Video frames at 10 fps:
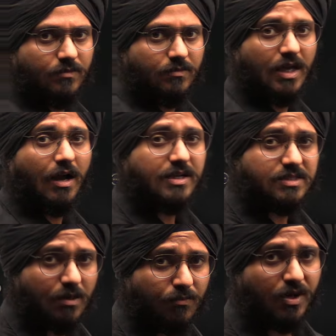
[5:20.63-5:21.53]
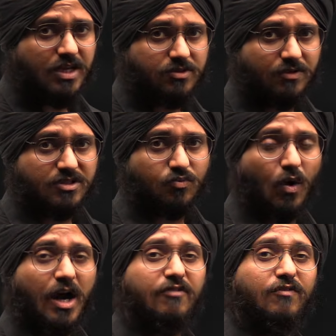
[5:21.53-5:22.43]
There are some reasons
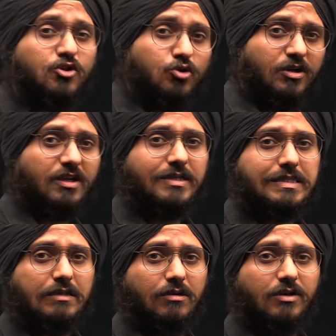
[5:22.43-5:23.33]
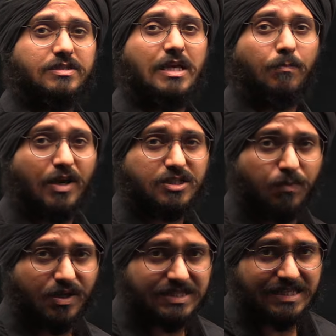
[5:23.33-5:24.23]
why we should consider
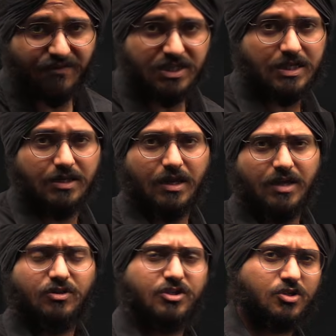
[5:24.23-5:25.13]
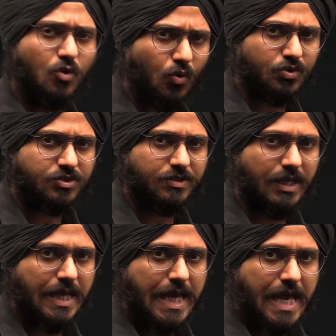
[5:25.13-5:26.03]
C++17 in this course.
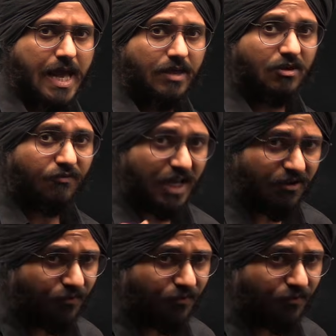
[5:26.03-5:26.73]
The very